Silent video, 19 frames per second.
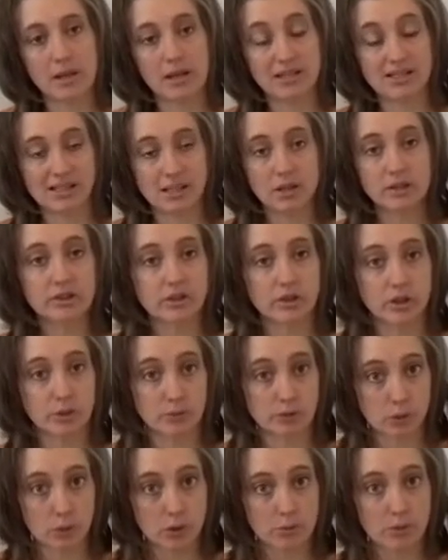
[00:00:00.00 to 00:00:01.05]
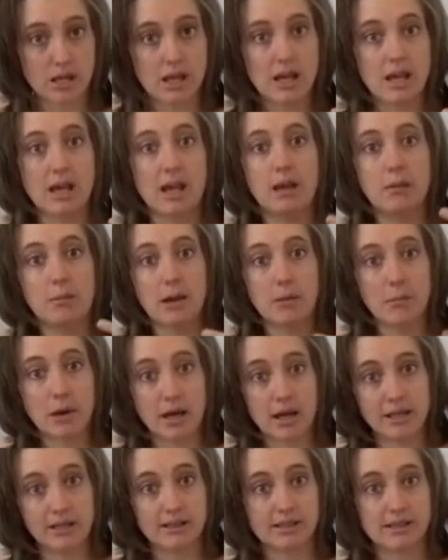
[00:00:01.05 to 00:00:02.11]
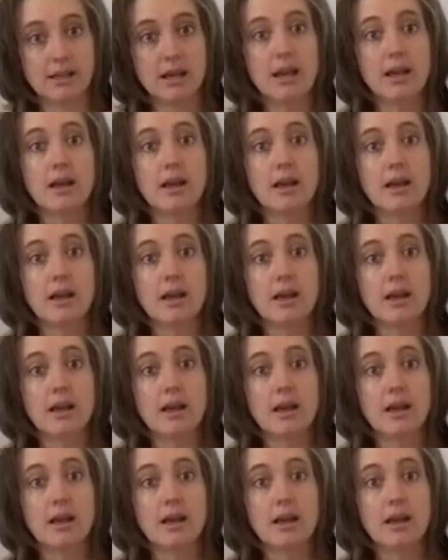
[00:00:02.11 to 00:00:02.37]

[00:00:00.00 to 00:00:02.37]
my cells are absorbing it and my body's